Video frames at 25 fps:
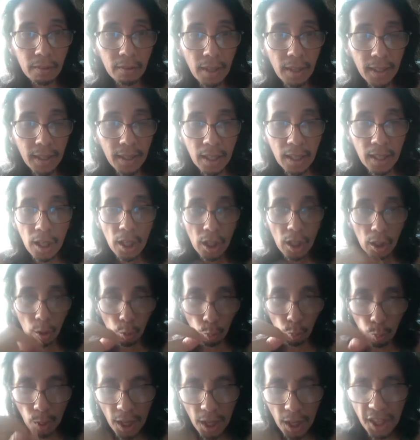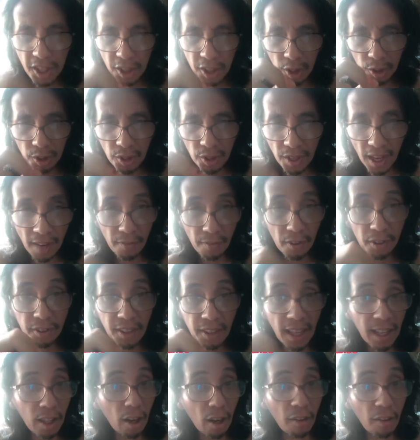Right? We should never
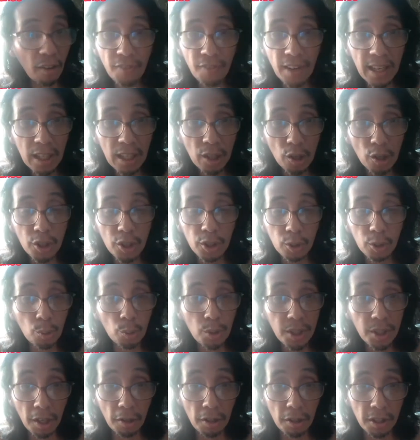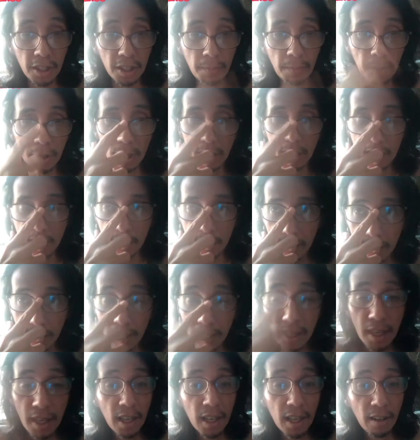take our failures too seriously because
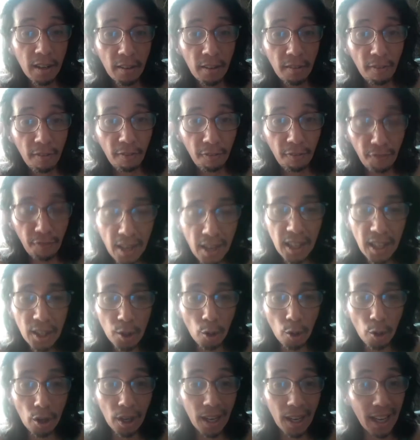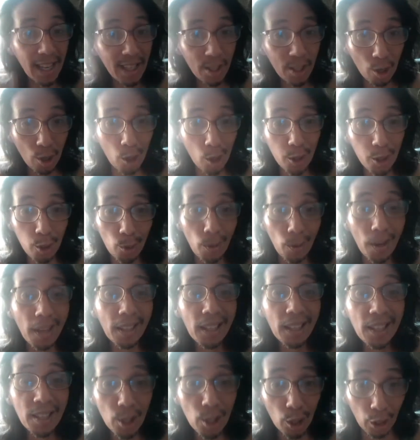failure is also
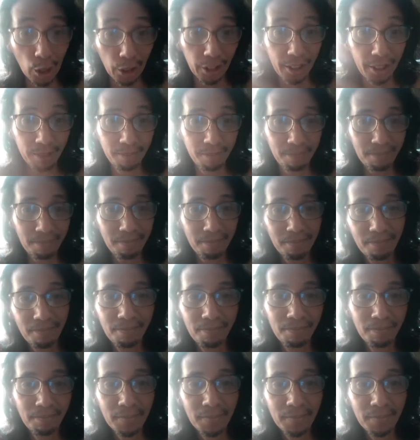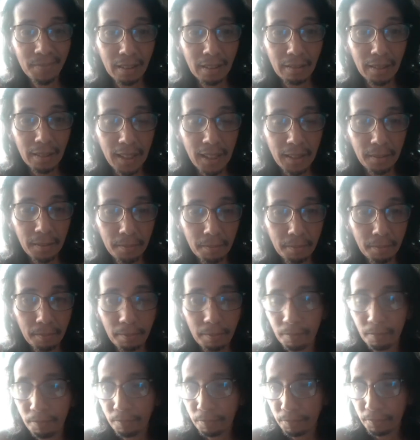a result. Right?
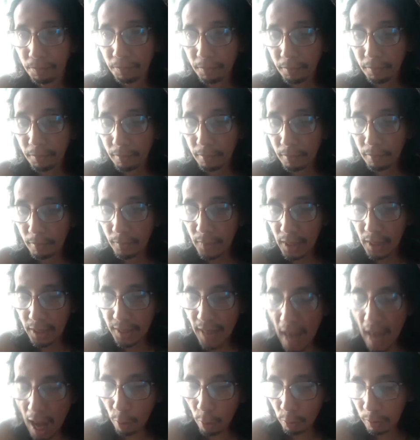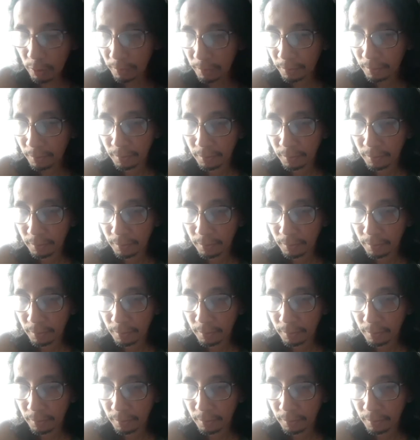Now,